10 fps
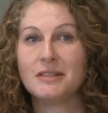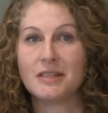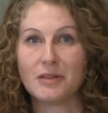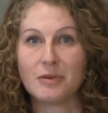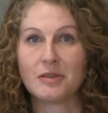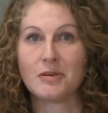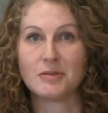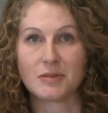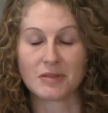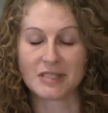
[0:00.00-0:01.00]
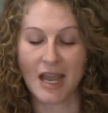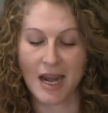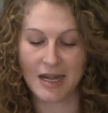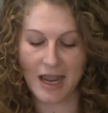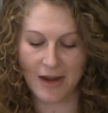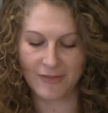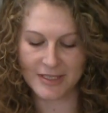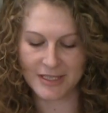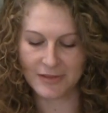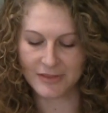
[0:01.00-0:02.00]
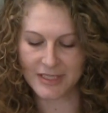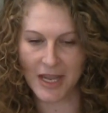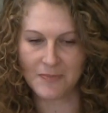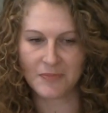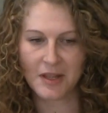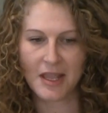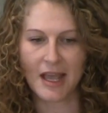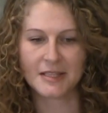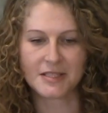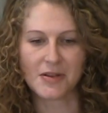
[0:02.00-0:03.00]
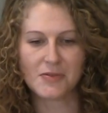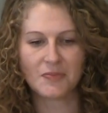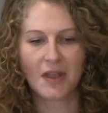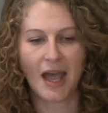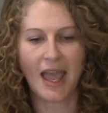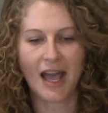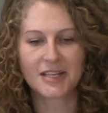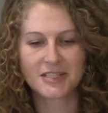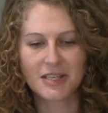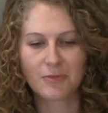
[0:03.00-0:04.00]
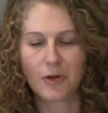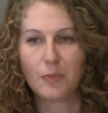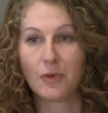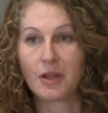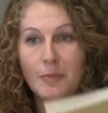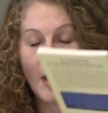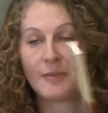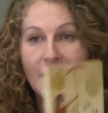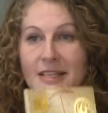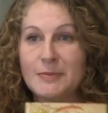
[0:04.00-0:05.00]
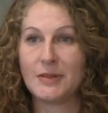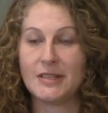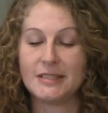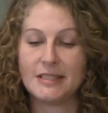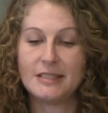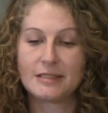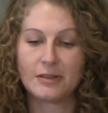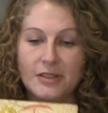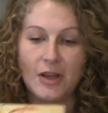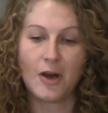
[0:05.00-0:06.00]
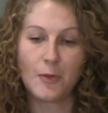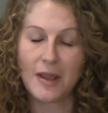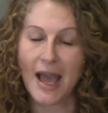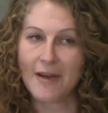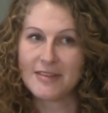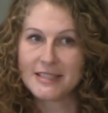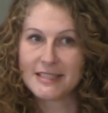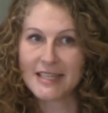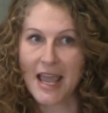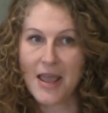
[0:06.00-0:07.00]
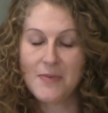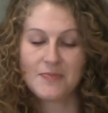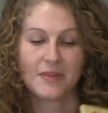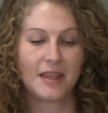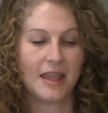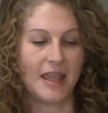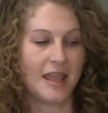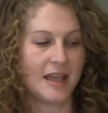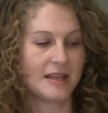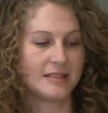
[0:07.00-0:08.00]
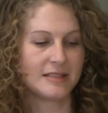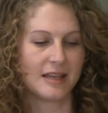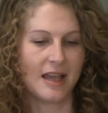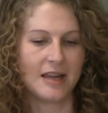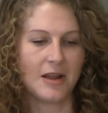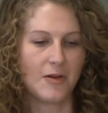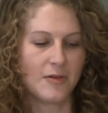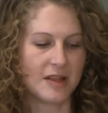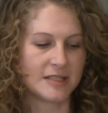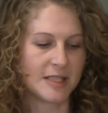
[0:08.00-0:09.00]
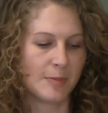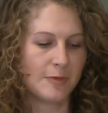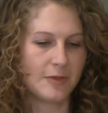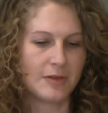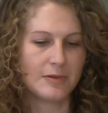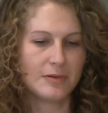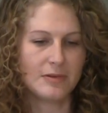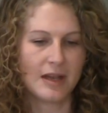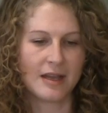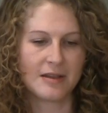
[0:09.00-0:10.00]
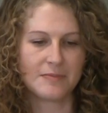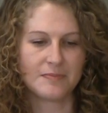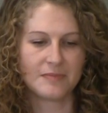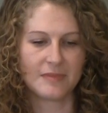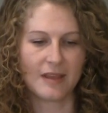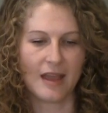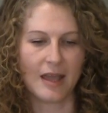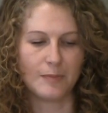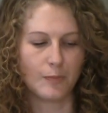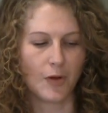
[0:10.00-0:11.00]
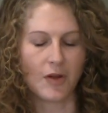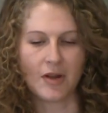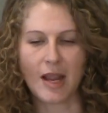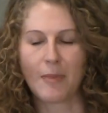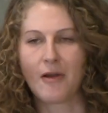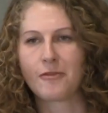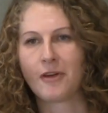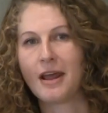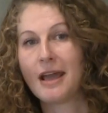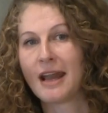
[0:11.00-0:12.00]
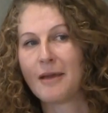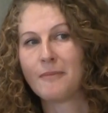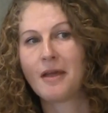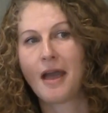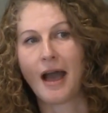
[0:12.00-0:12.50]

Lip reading: deal with those who are dying every single day. And so I actually wrote a book about my experiences called All We Have Is Today. And I know that some of you had put your name out front, and I'm